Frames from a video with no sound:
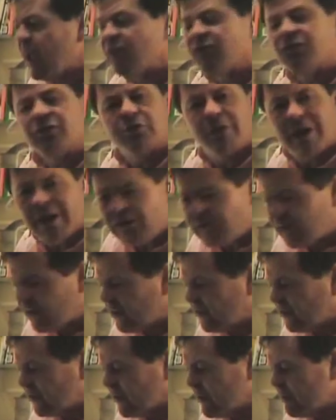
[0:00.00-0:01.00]
It's a great
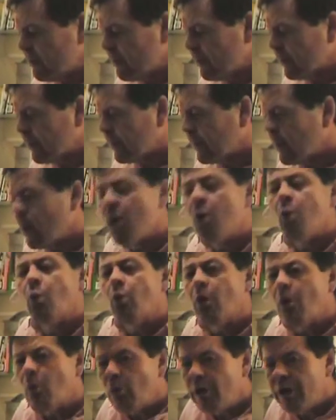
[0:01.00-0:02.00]
system.
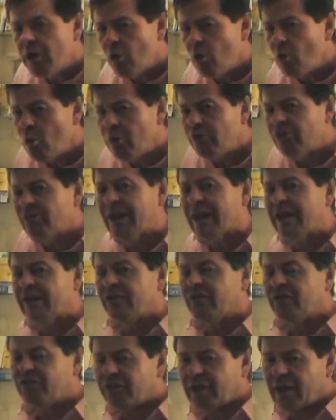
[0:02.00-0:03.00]
What we always
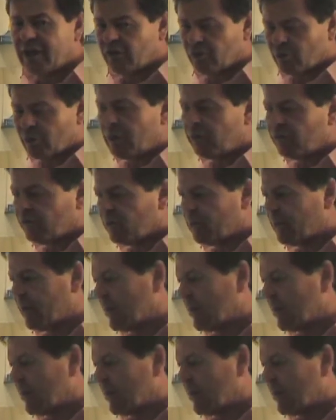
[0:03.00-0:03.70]
like to say as well